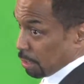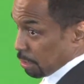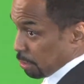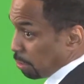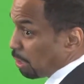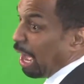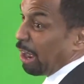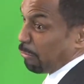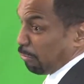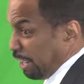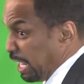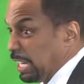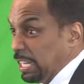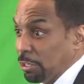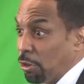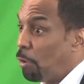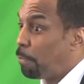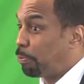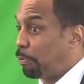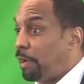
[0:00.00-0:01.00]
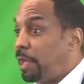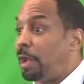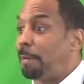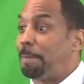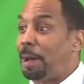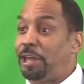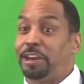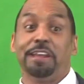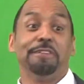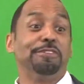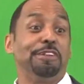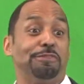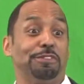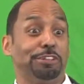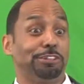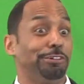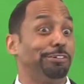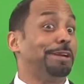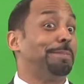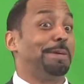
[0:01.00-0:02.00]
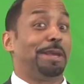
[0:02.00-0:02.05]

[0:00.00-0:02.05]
You're not really going to pray about it. Even if you do, it'll